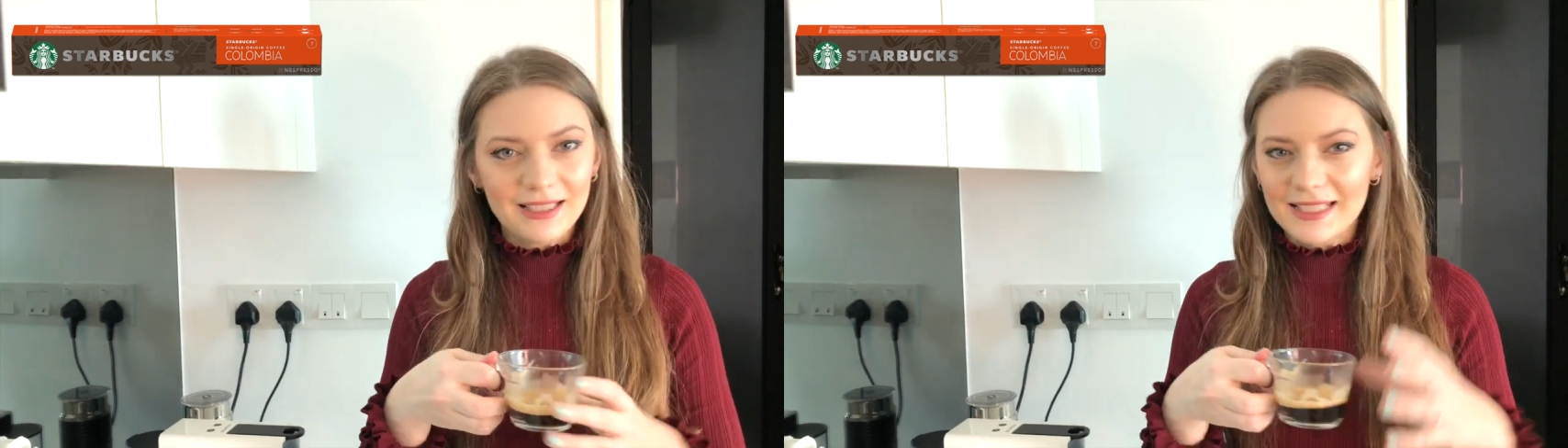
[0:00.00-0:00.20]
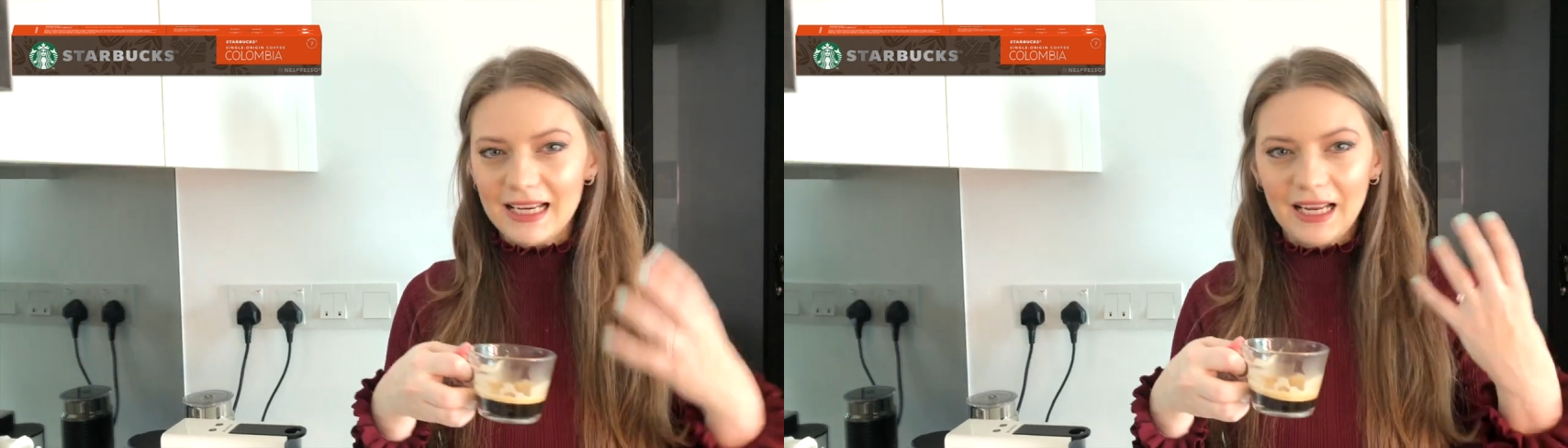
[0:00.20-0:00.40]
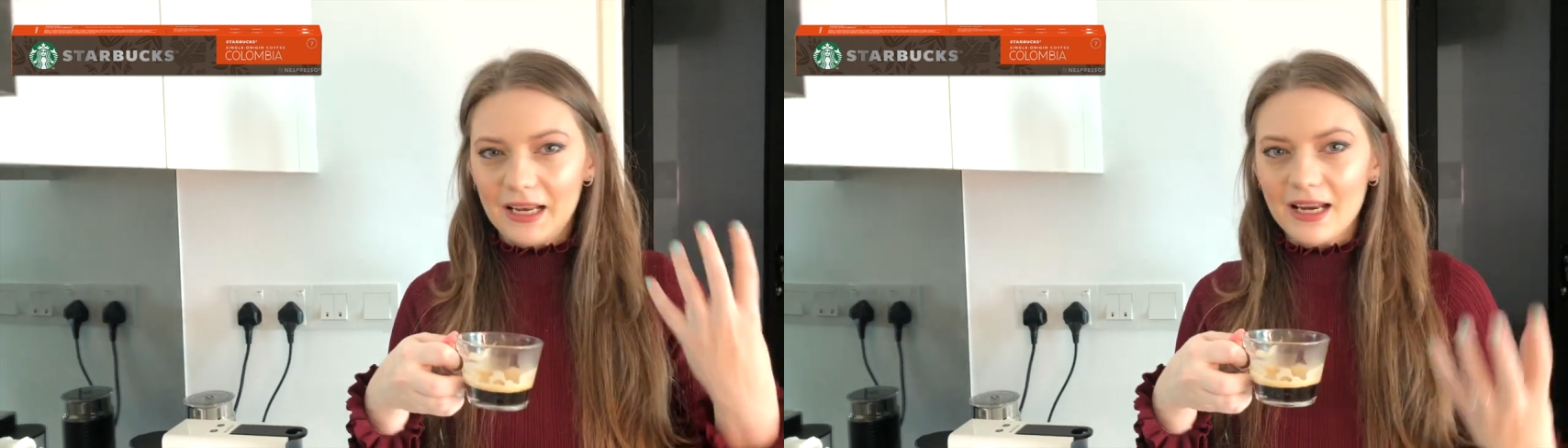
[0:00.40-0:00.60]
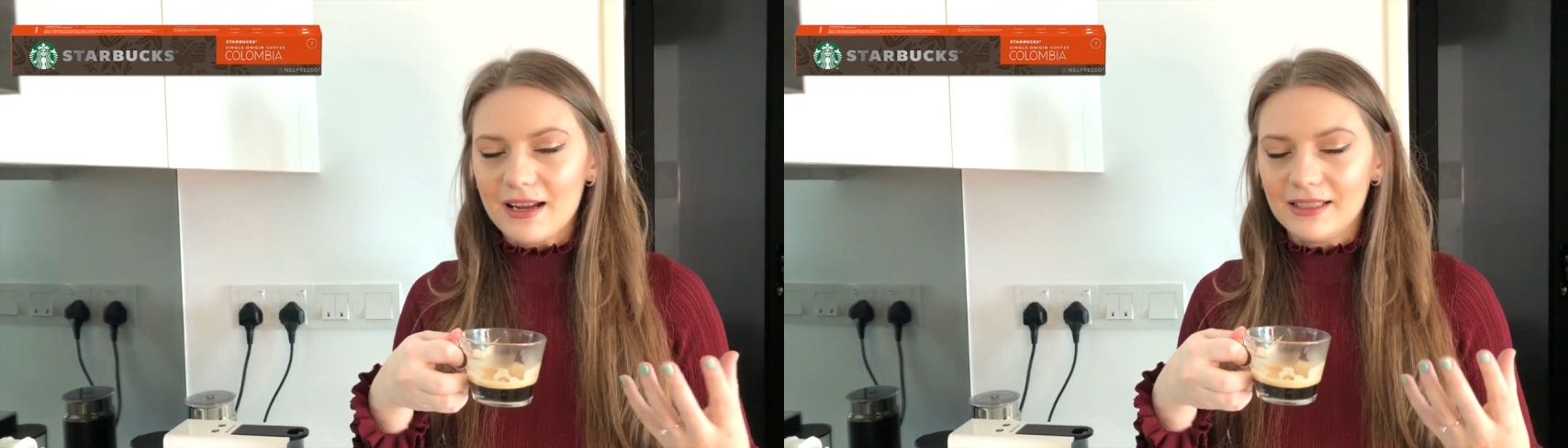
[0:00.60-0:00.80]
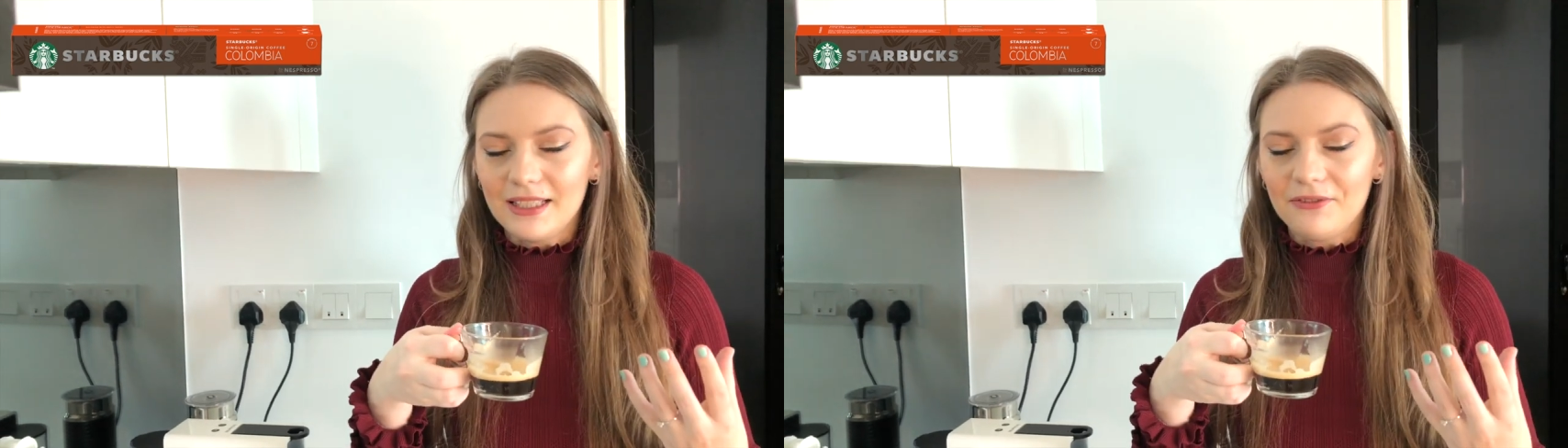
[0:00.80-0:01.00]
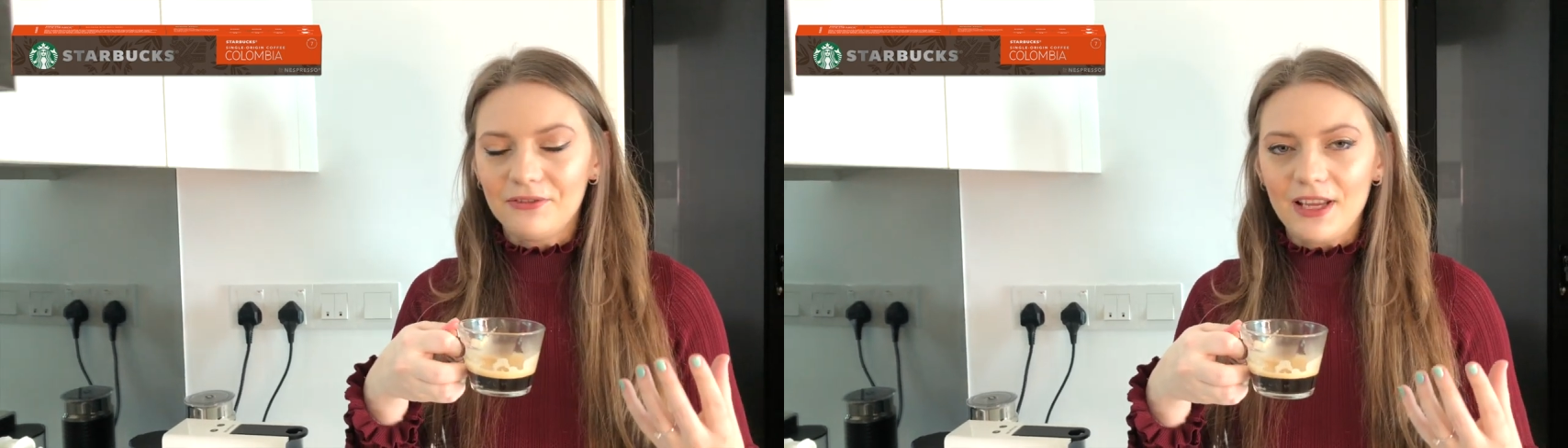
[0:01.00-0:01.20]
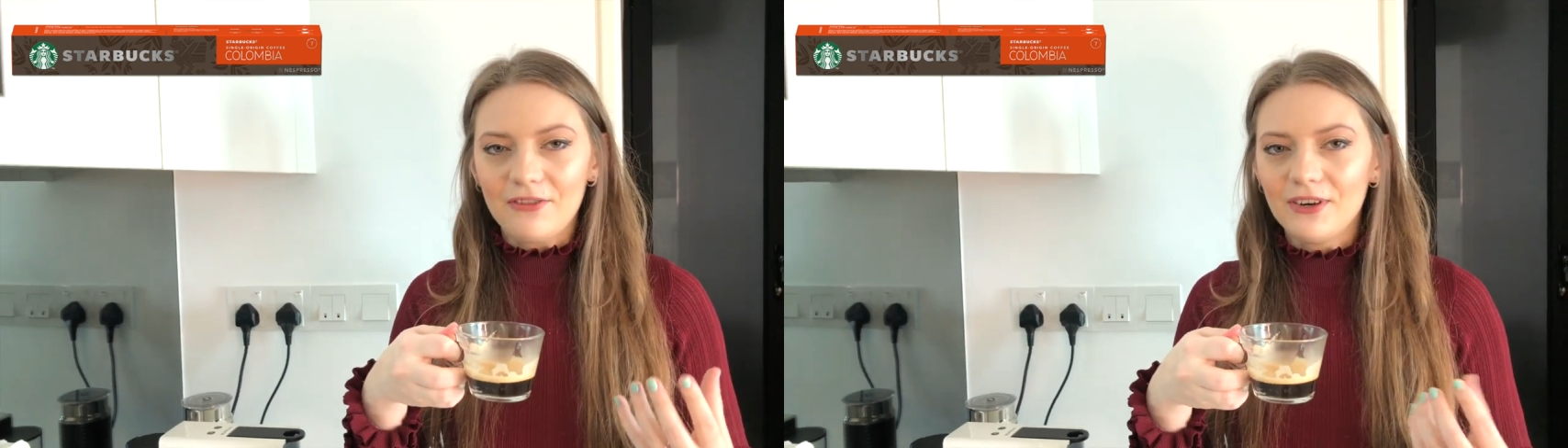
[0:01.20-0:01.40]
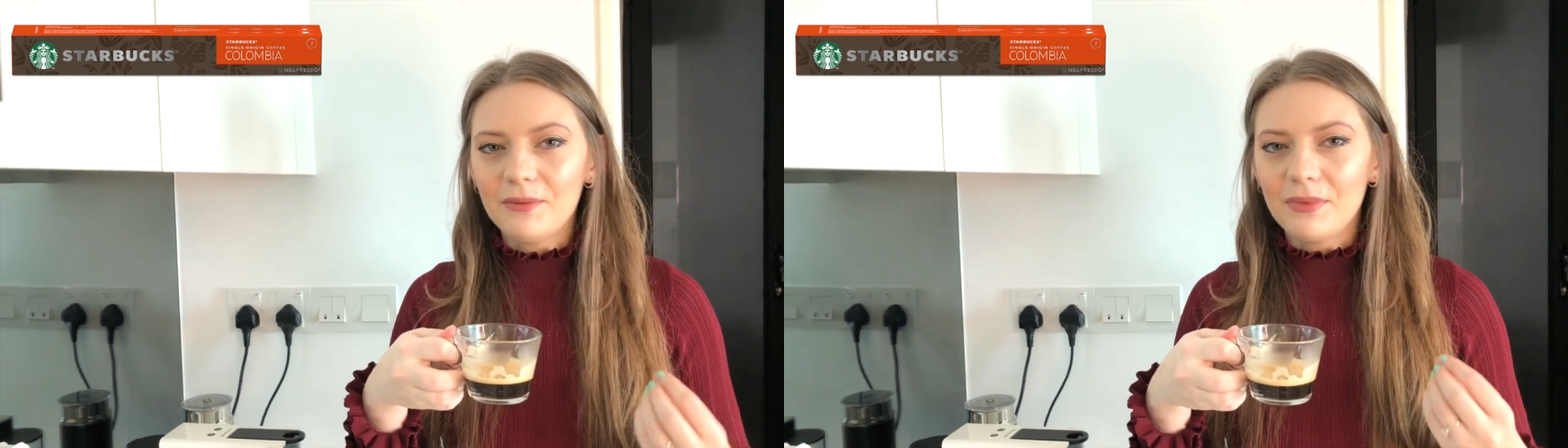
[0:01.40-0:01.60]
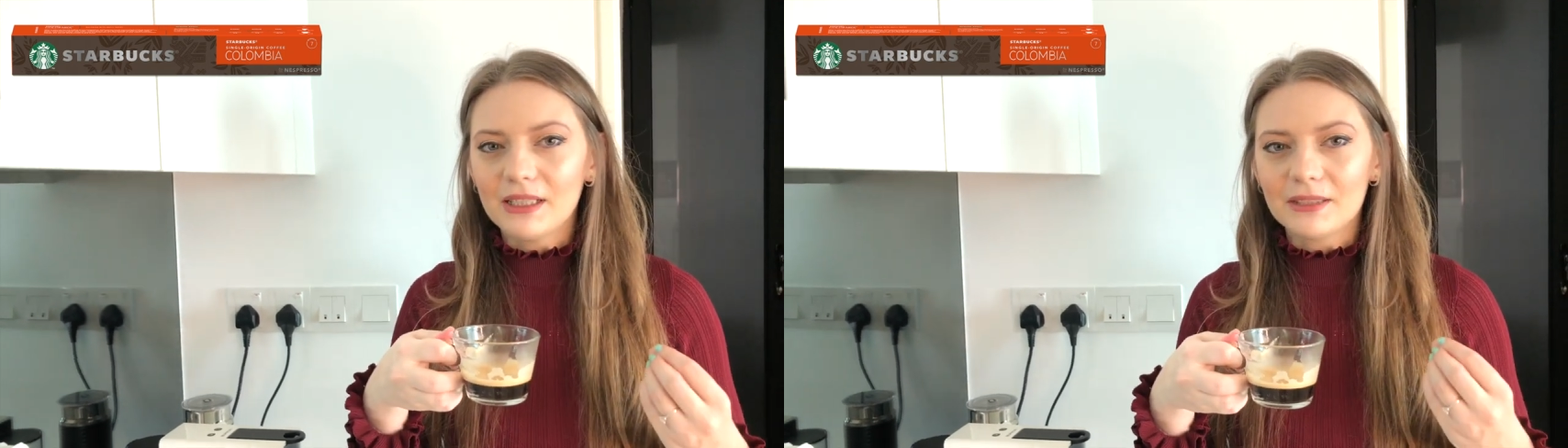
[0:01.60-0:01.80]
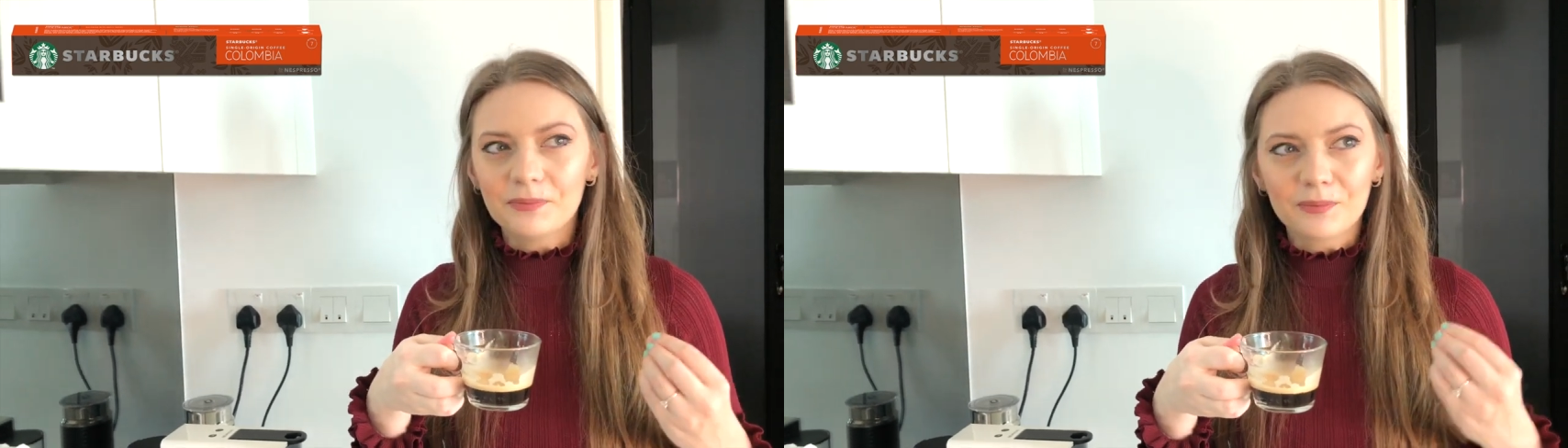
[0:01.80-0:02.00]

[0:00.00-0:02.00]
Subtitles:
it's like a nutty flavor, but